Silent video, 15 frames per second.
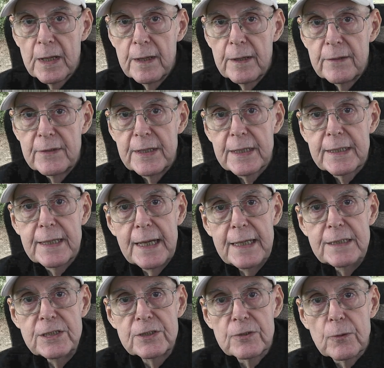the
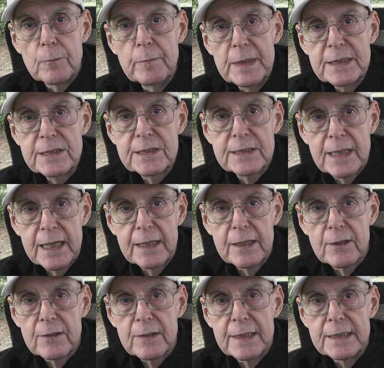occasional missed
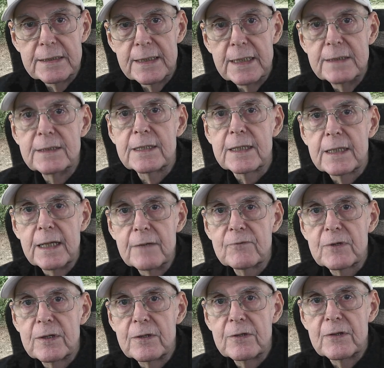sale is
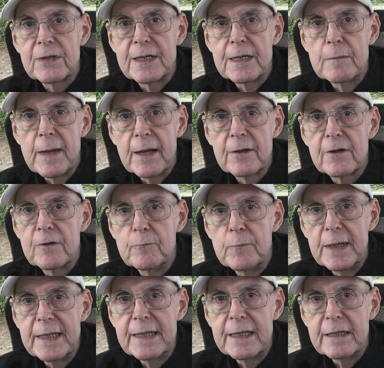insignificant to the amount of
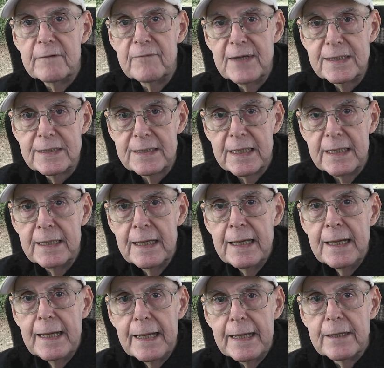money invested
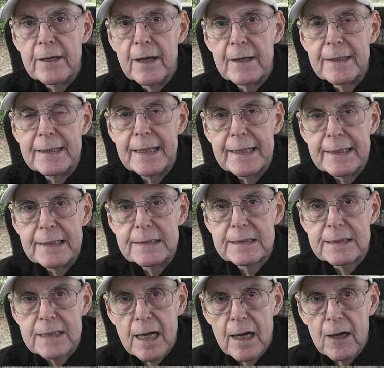in unneeded
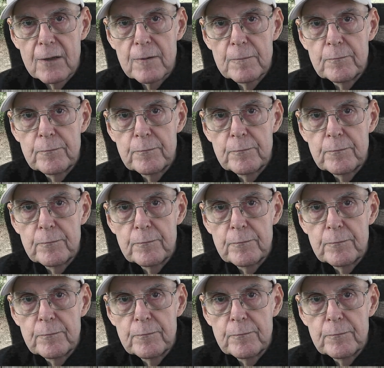stock,